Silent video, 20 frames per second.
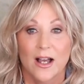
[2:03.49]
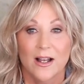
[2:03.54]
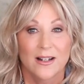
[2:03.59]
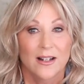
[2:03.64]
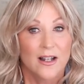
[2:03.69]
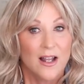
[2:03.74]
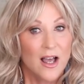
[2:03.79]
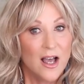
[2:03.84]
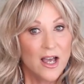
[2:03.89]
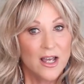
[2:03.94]

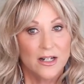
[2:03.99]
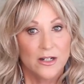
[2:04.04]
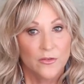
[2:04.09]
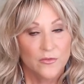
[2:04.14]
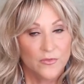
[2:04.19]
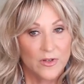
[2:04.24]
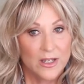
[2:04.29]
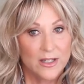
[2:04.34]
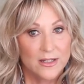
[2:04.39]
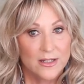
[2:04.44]
A lot
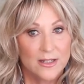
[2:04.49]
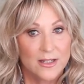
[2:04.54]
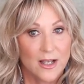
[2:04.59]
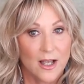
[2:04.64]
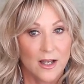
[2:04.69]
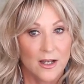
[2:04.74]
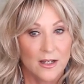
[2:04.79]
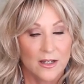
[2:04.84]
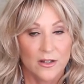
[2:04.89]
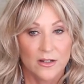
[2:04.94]
of face
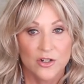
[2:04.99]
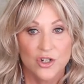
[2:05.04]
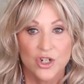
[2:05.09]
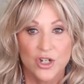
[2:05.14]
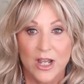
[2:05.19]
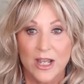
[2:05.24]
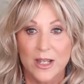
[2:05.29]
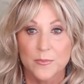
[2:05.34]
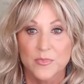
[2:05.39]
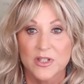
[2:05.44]
uh,
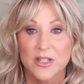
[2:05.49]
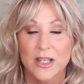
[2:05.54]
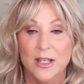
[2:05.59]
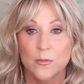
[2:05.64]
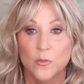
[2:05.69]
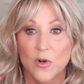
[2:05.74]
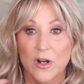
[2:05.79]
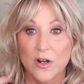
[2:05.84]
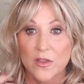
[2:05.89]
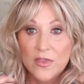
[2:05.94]
shapes
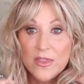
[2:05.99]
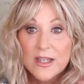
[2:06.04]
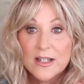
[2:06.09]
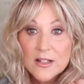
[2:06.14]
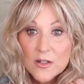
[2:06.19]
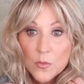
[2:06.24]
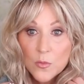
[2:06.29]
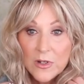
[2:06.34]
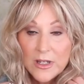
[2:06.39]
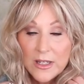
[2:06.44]
can wear
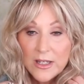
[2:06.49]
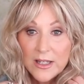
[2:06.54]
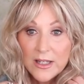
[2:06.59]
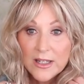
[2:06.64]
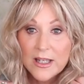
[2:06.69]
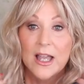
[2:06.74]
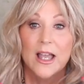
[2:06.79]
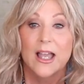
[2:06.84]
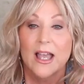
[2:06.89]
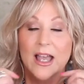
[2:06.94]
this
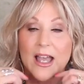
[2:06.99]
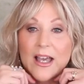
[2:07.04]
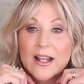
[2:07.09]
wig,